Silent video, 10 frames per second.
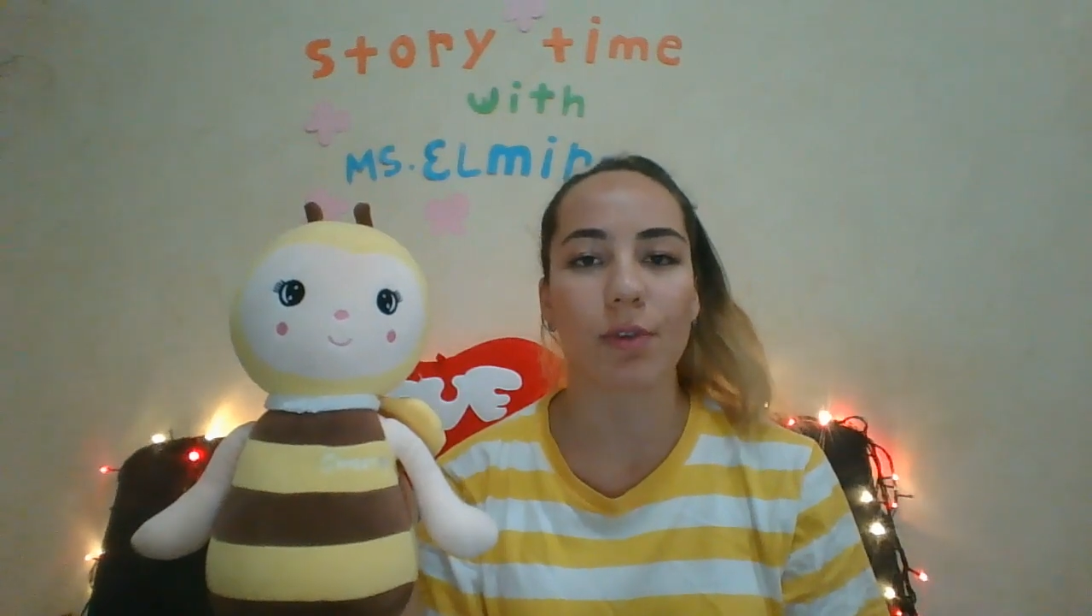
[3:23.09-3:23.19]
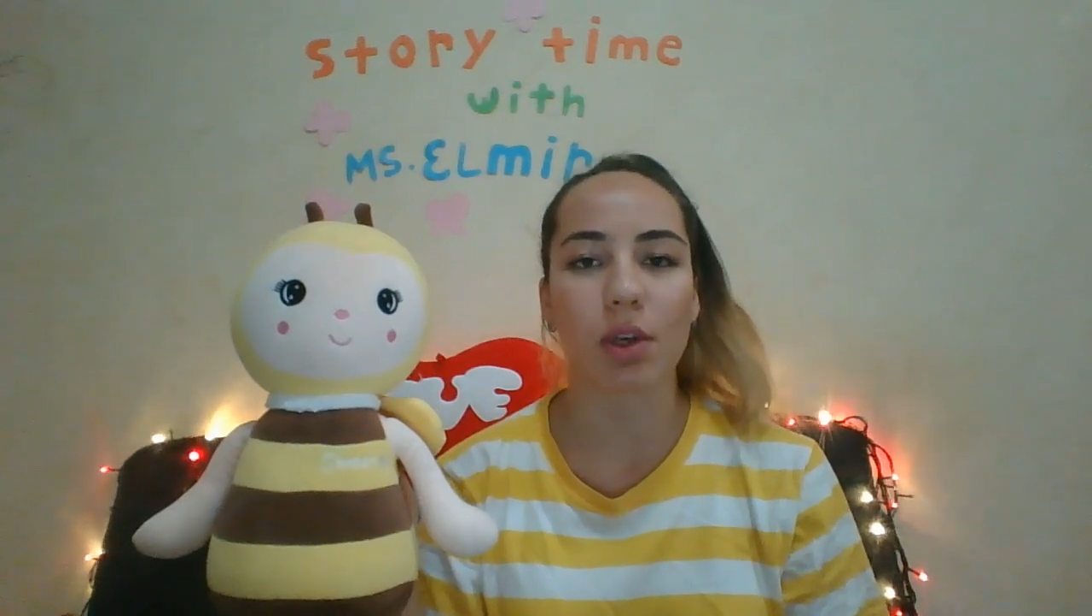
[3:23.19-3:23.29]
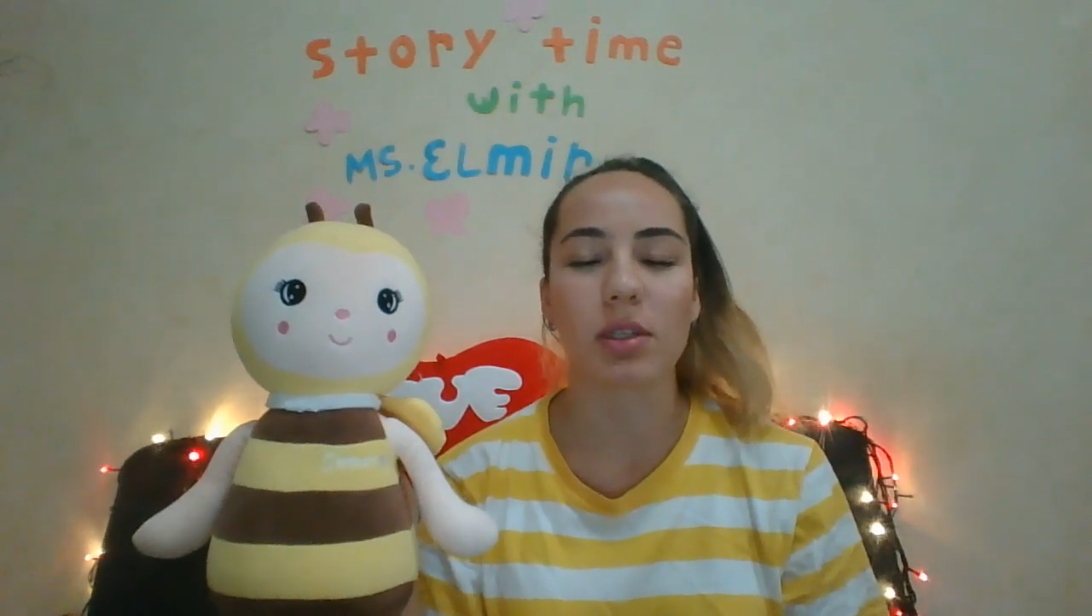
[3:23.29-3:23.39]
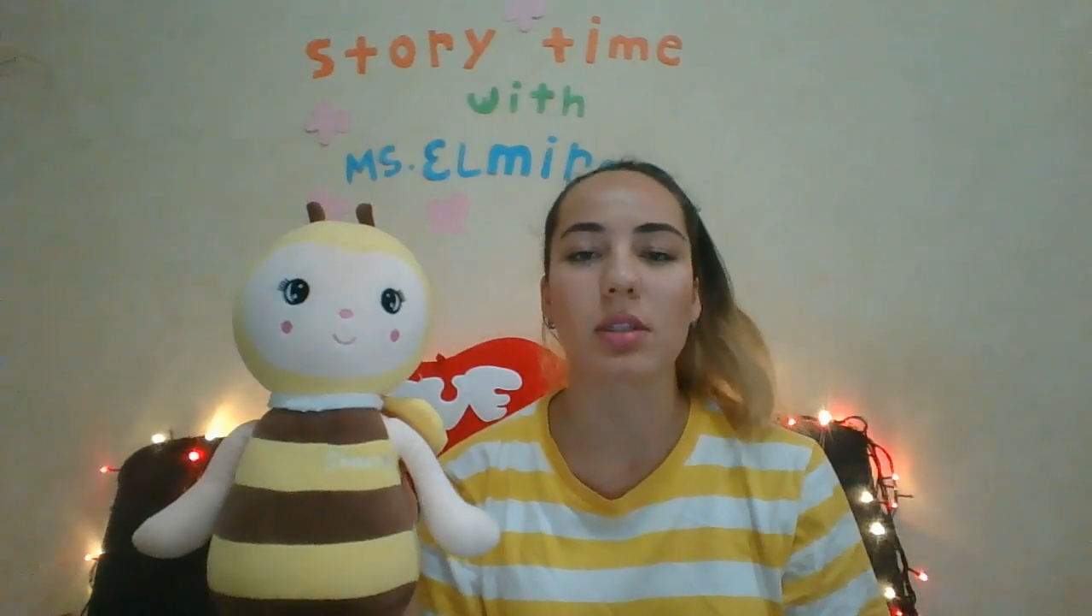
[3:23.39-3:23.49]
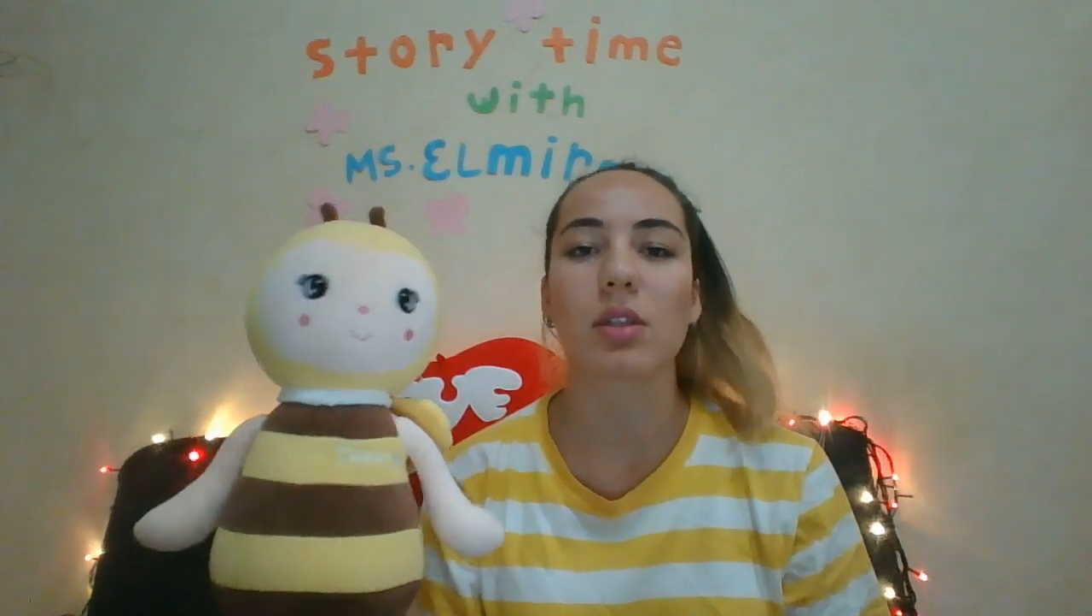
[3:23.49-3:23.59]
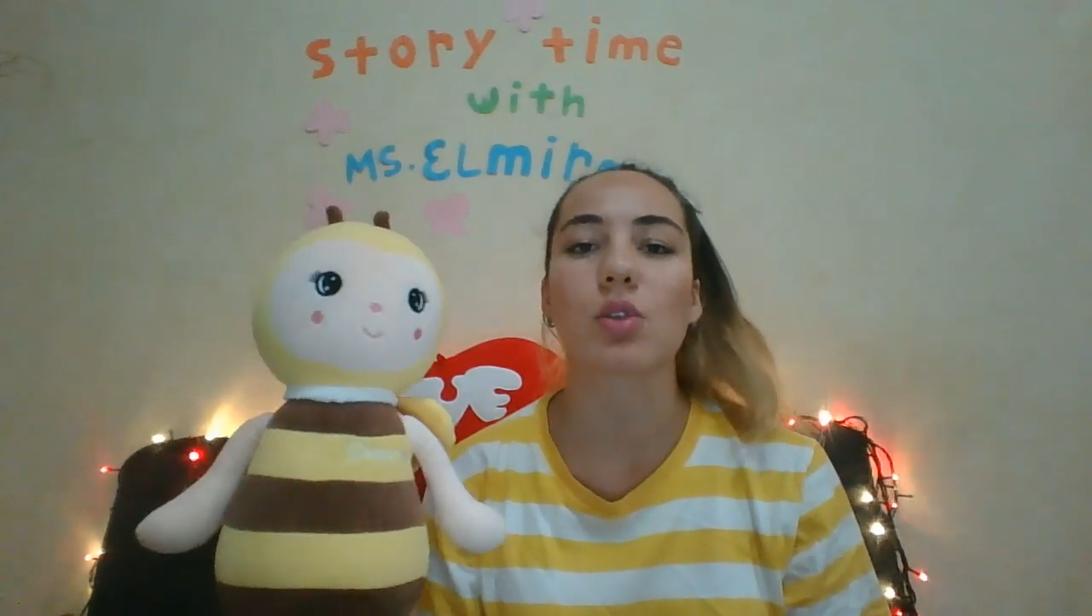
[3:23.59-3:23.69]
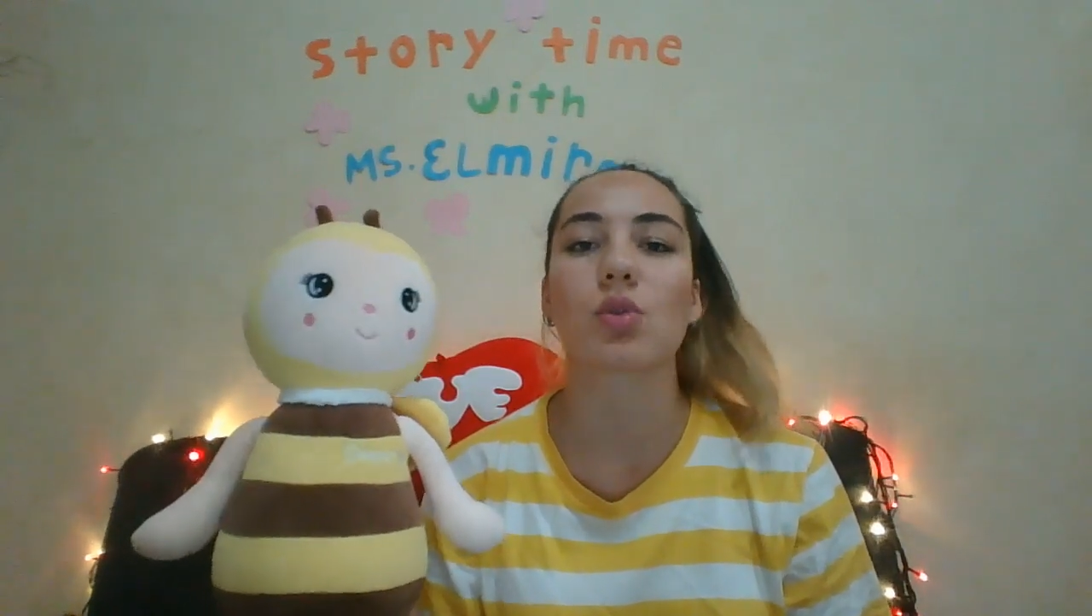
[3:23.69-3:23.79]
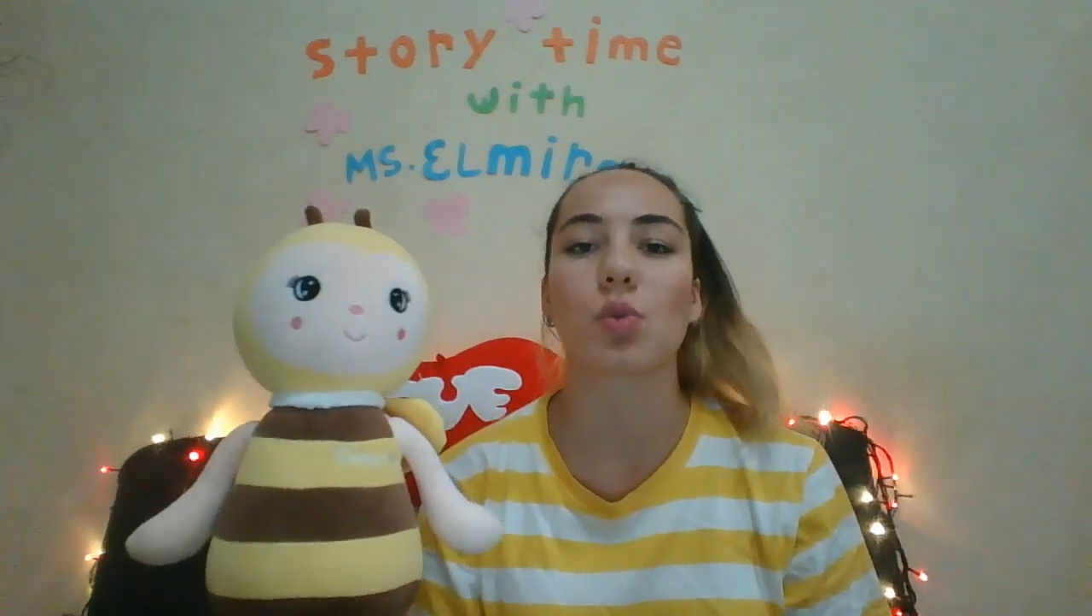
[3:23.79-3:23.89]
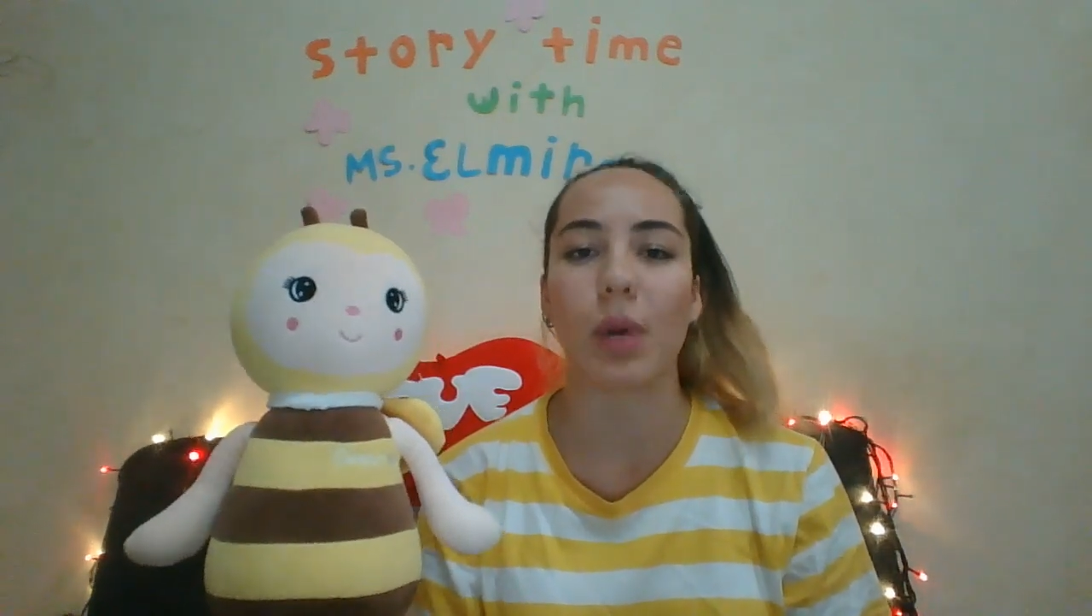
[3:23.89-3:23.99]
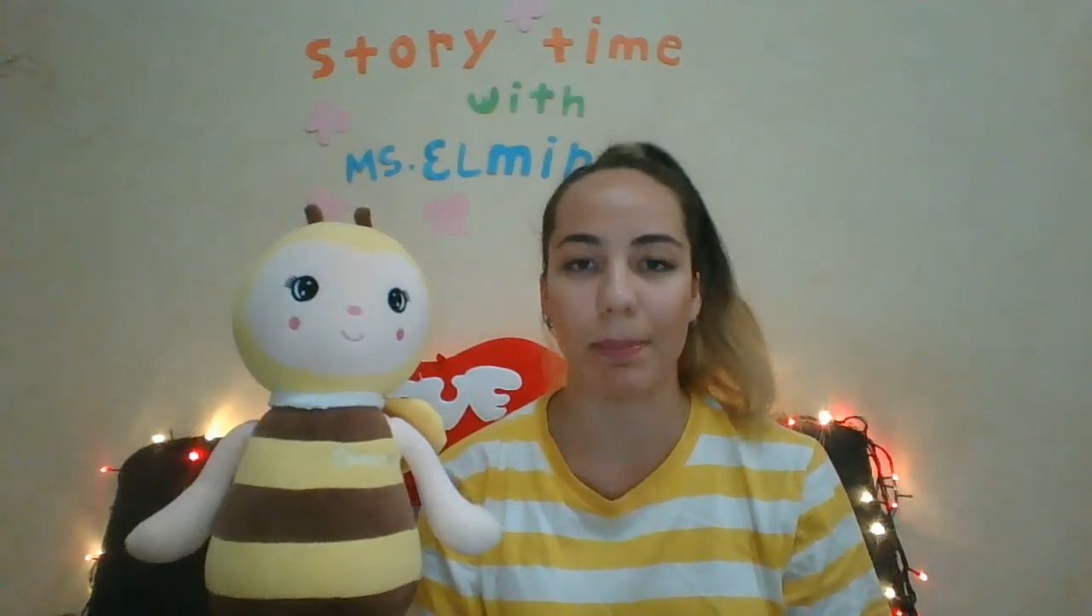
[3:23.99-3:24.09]
first
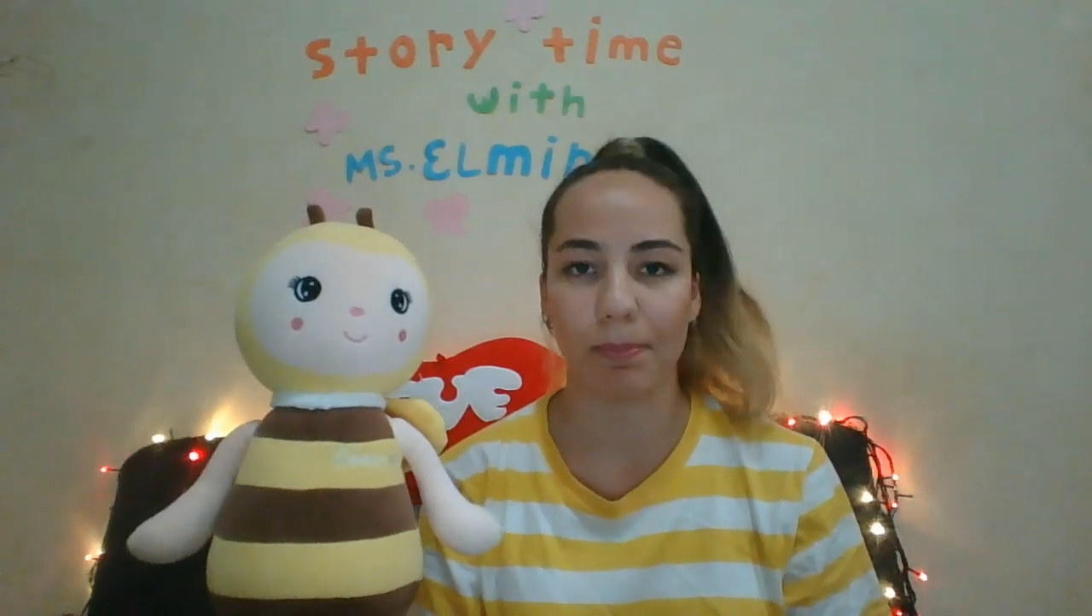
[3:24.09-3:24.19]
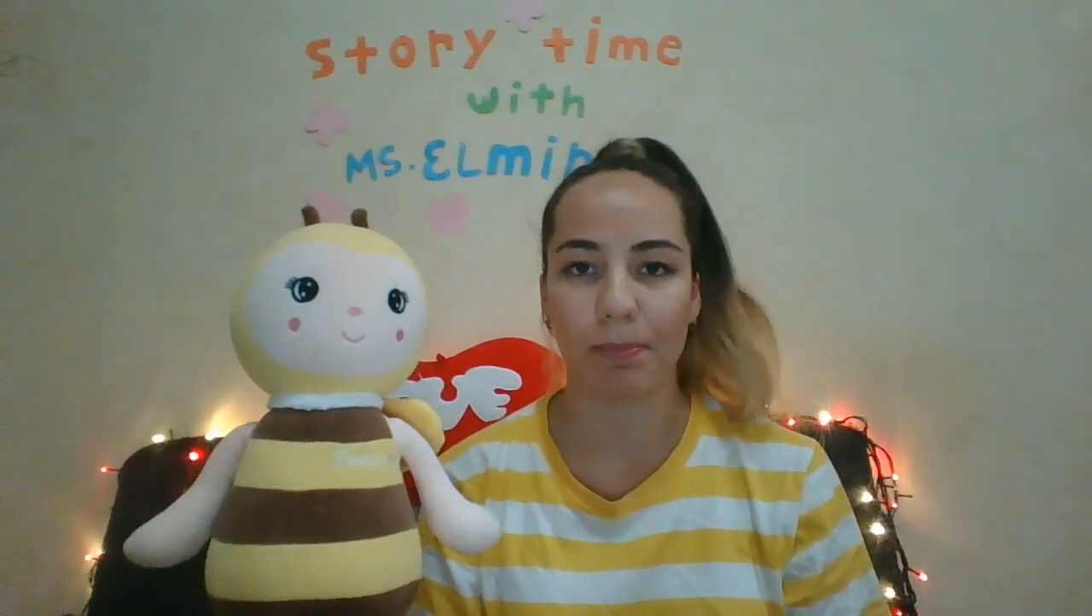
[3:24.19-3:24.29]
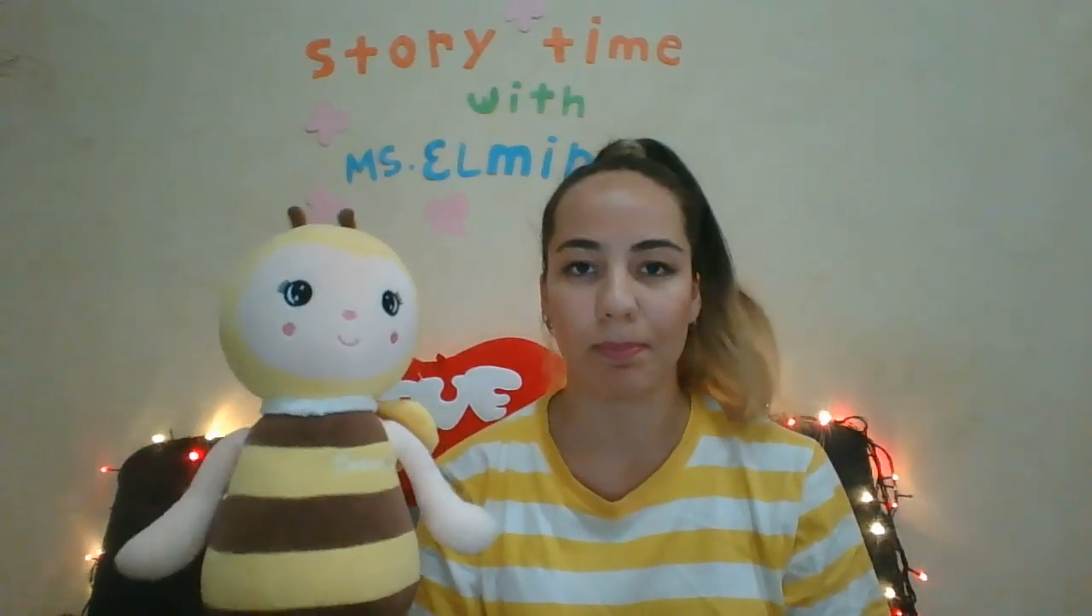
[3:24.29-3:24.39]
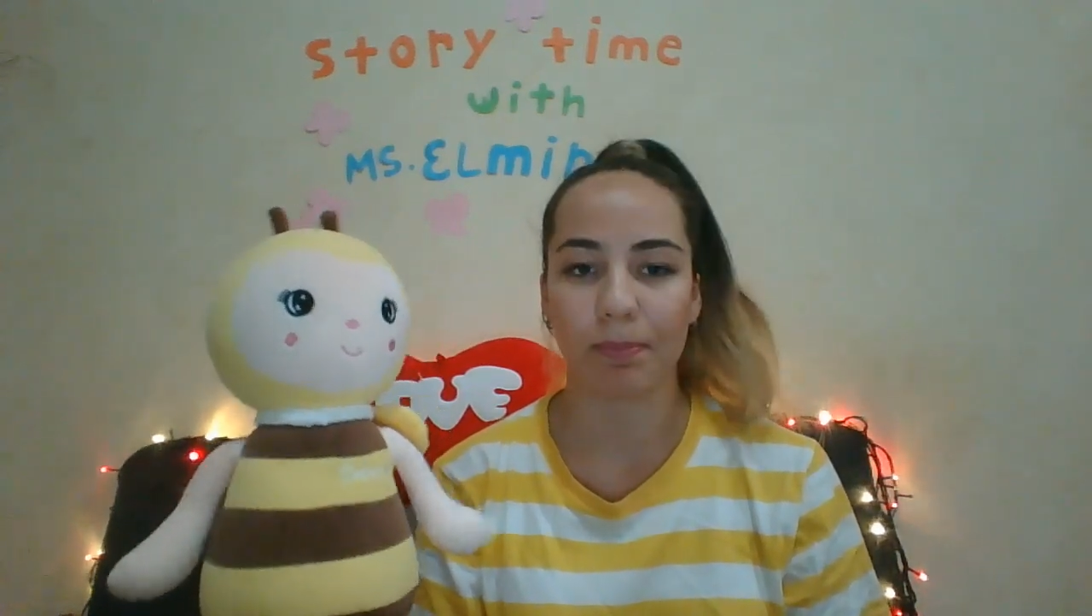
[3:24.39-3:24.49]
swim."